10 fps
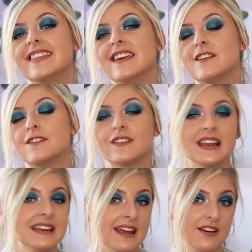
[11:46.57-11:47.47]
the
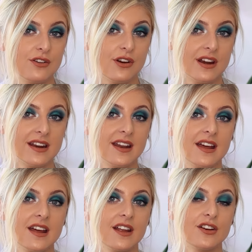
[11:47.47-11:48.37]
Philodendron
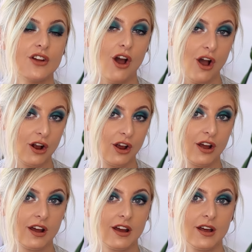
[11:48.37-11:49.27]
Dark
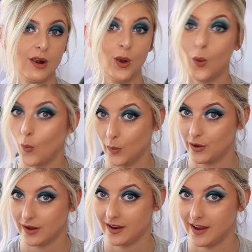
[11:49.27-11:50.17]
Lord